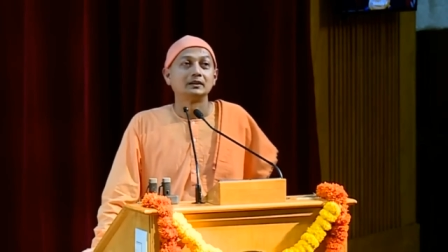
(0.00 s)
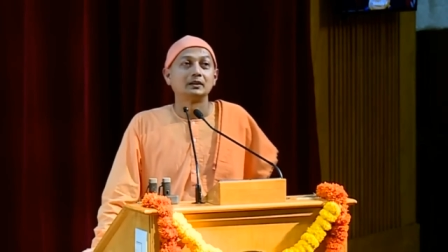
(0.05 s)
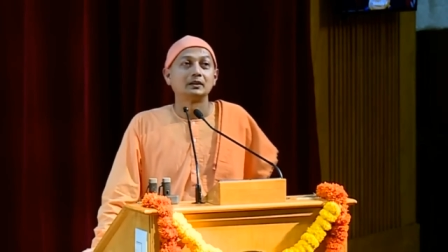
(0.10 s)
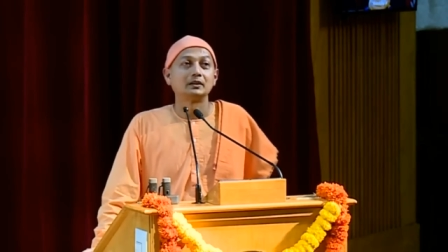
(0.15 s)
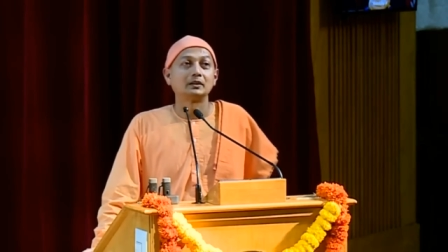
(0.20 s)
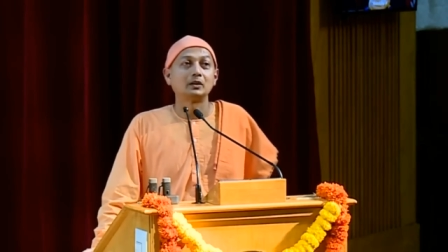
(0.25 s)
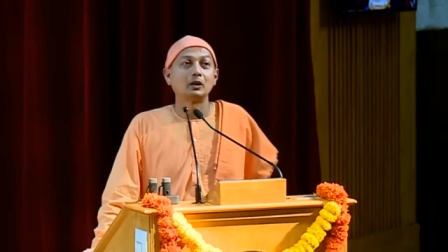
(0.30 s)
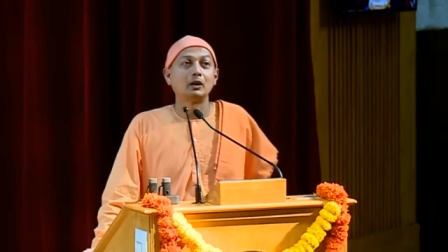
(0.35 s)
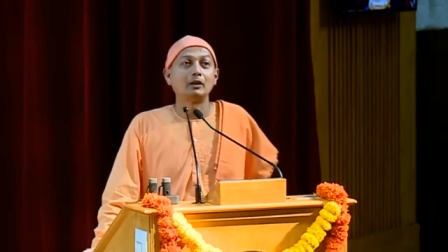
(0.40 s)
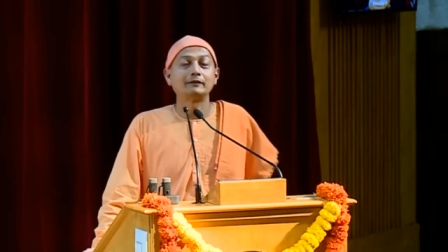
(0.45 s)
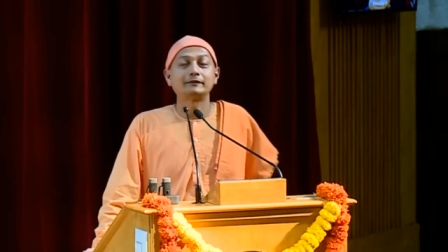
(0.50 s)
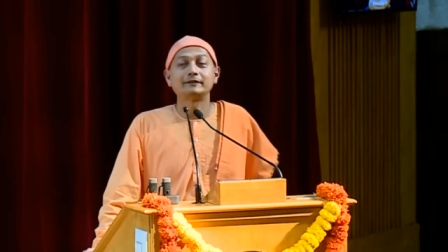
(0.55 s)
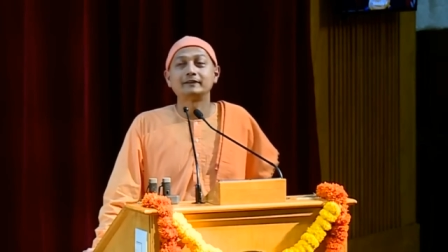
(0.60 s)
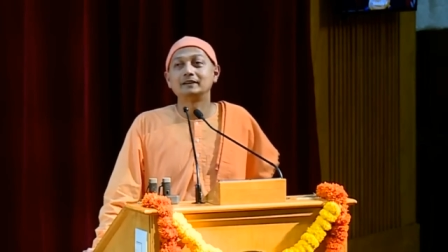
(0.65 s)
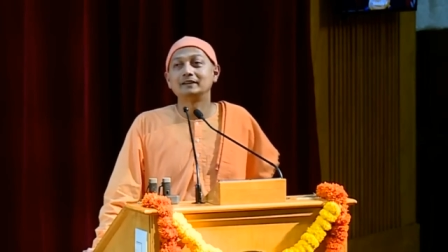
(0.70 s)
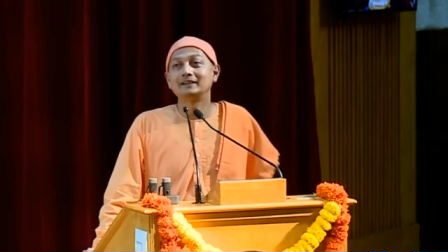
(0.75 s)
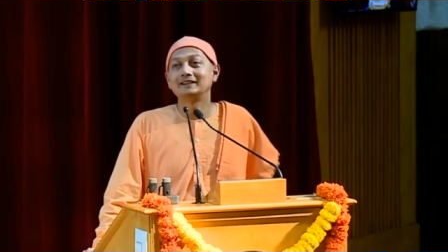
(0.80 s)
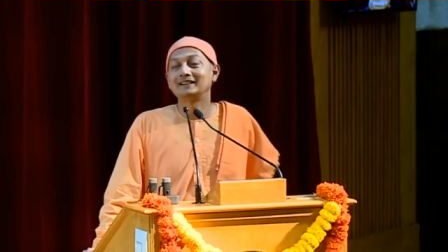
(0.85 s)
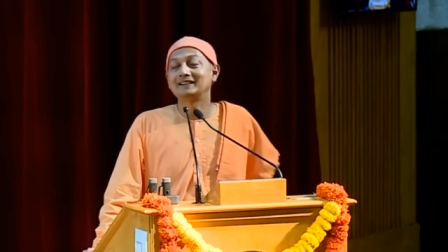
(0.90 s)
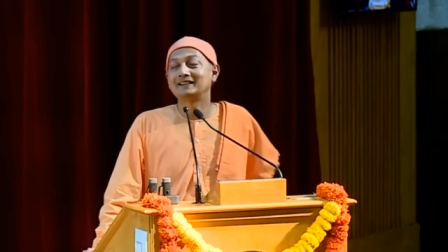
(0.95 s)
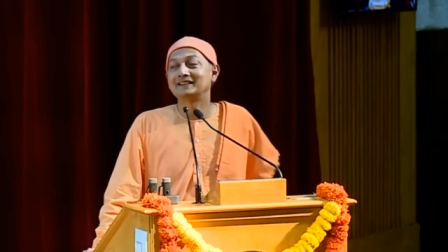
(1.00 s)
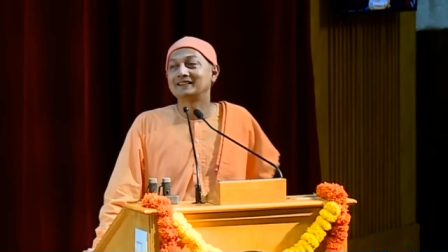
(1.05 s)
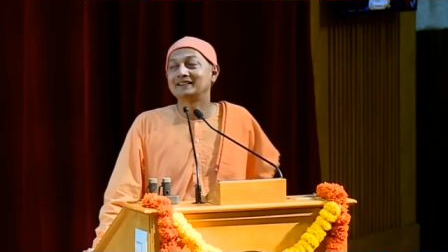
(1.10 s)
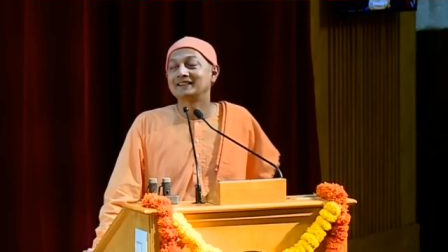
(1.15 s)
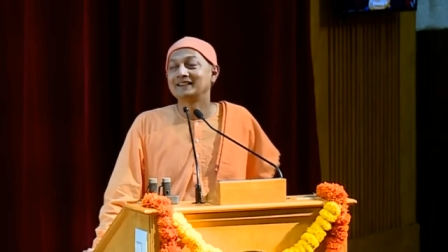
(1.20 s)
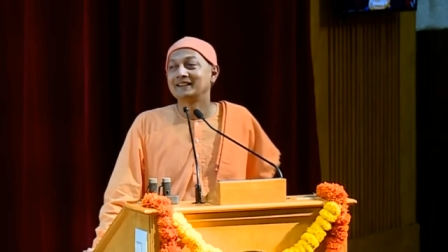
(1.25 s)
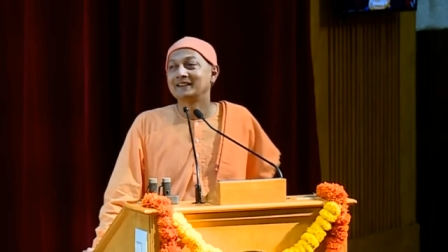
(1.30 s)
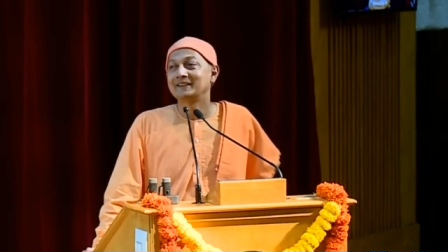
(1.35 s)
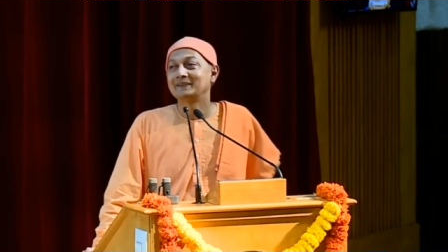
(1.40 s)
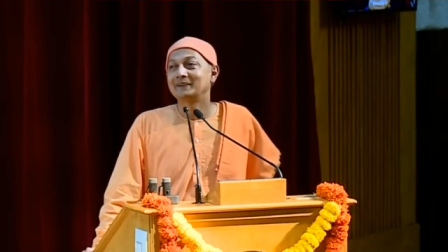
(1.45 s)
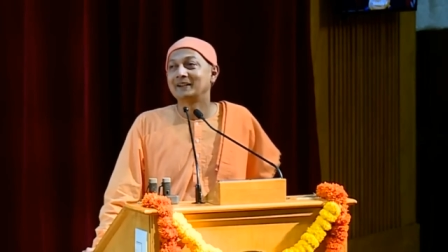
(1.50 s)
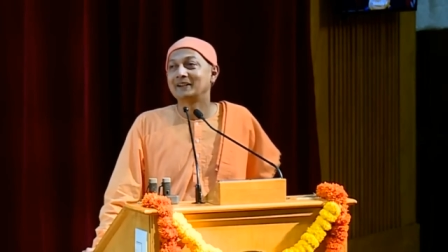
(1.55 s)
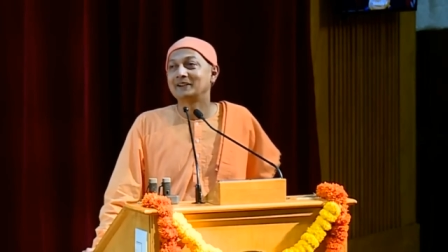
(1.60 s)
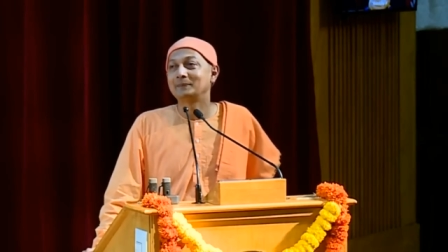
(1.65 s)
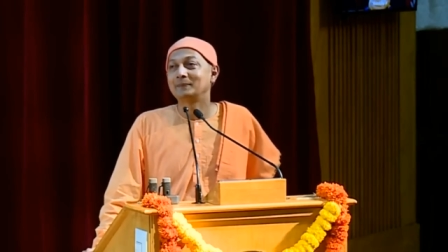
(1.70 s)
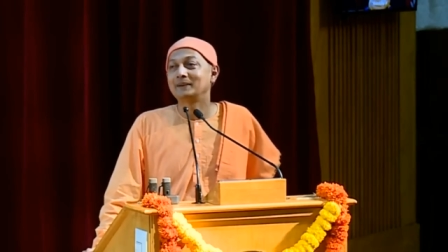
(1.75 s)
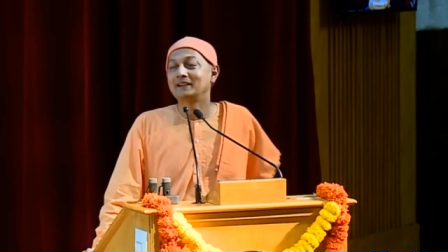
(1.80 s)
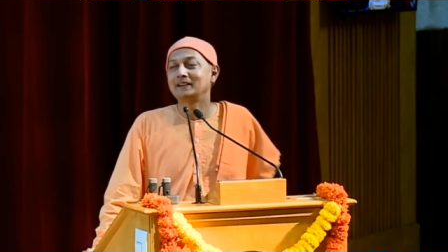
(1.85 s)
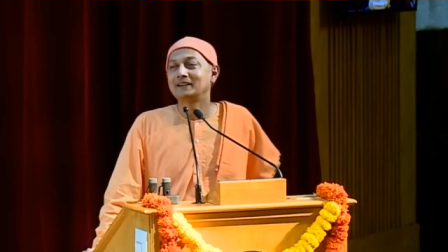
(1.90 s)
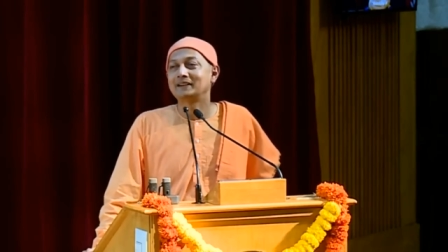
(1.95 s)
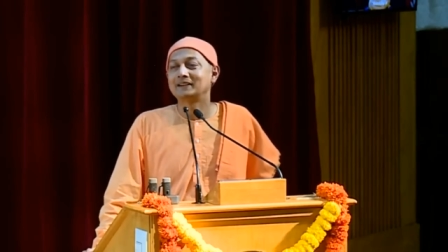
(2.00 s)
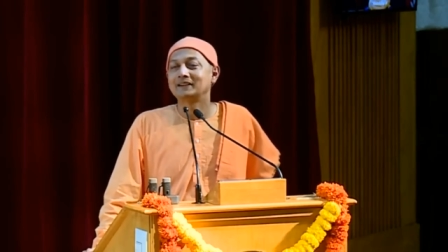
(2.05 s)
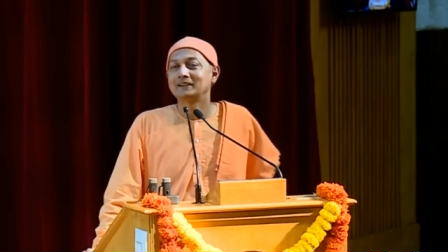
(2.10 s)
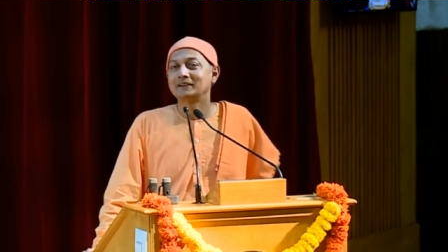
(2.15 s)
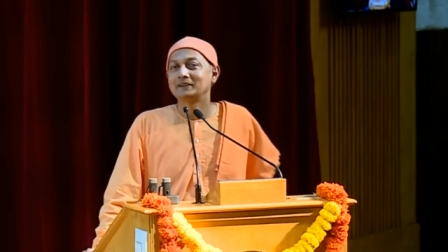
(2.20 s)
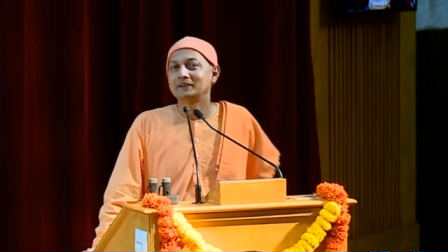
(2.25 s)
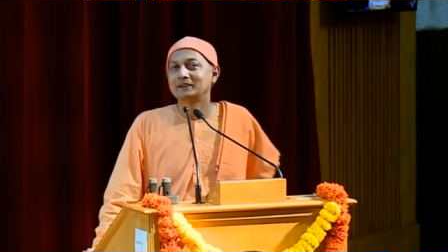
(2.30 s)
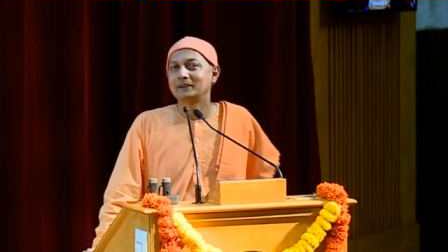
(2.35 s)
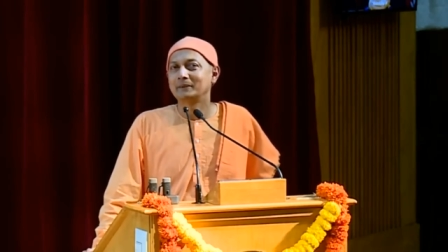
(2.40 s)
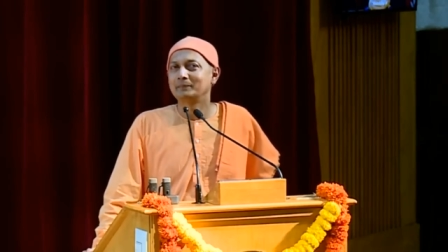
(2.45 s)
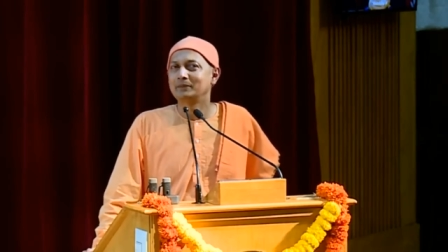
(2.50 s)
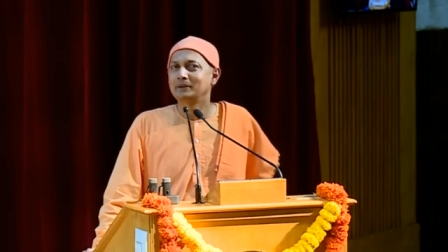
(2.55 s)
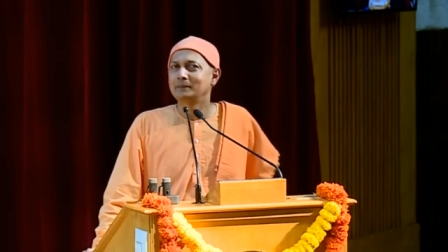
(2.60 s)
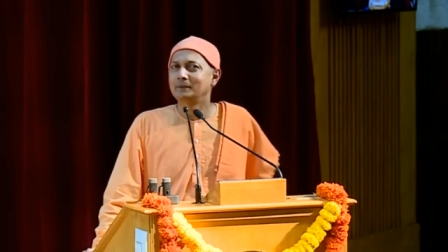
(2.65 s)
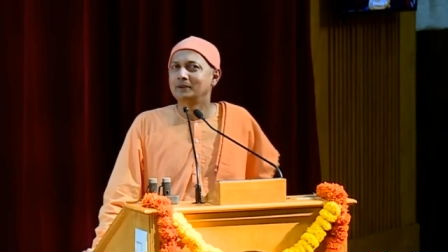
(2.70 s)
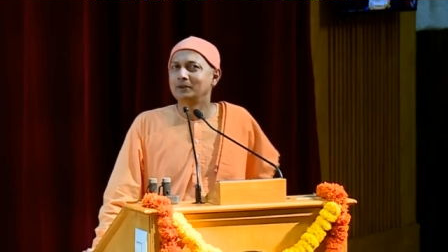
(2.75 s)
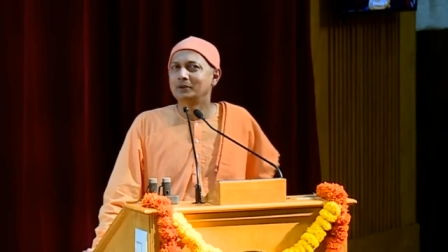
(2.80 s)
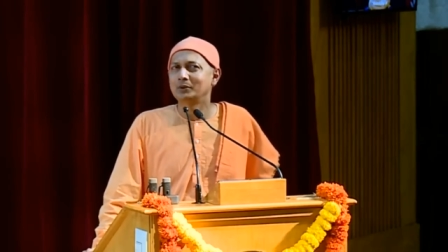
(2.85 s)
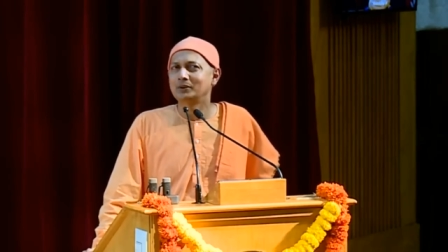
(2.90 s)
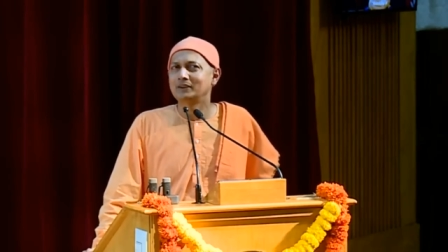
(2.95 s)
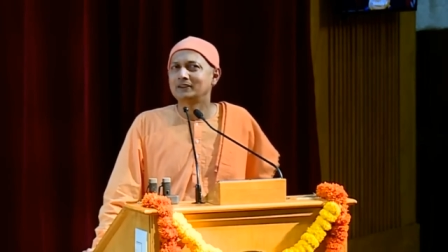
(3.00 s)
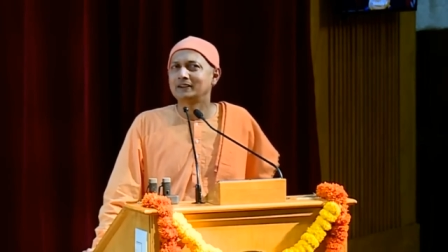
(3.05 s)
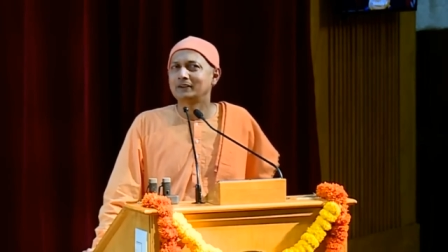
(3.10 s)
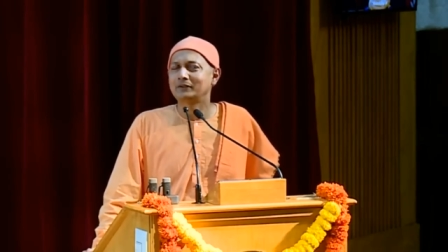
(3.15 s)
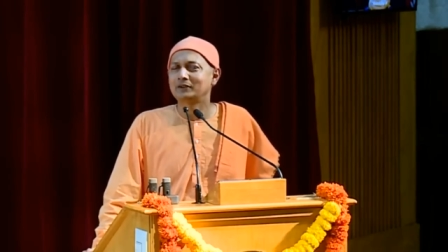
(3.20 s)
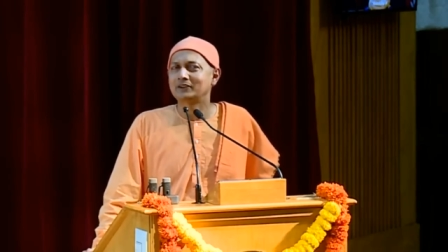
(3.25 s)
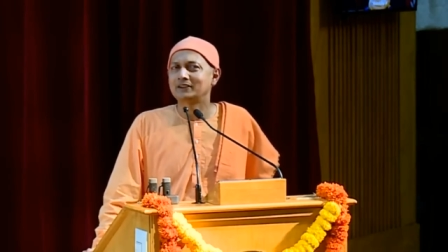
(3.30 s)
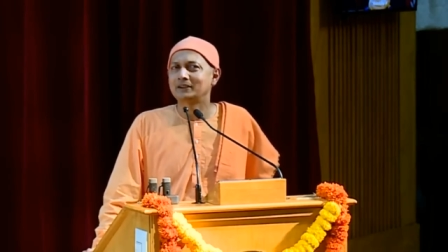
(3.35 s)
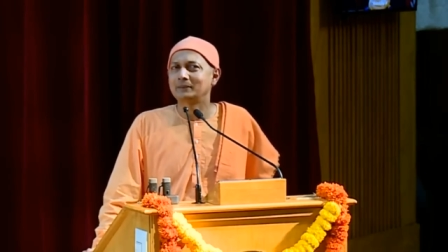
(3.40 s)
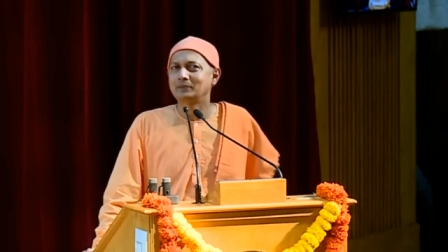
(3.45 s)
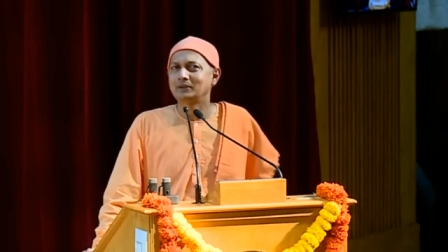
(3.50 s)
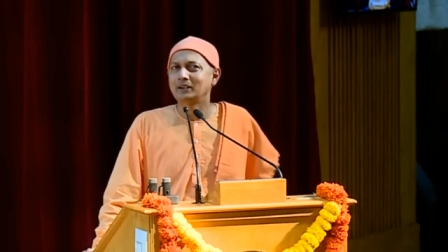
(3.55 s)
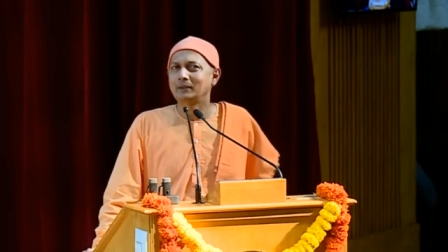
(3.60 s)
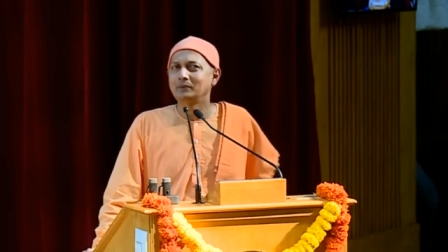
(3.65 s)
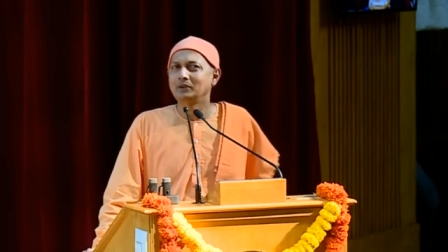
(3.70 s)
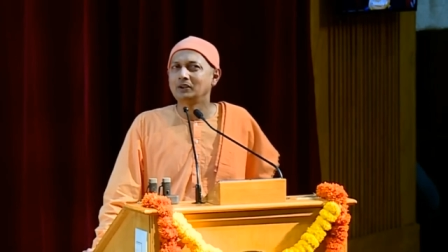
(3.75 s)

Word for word: Uh, often uh, when I speak, some people notice after some time.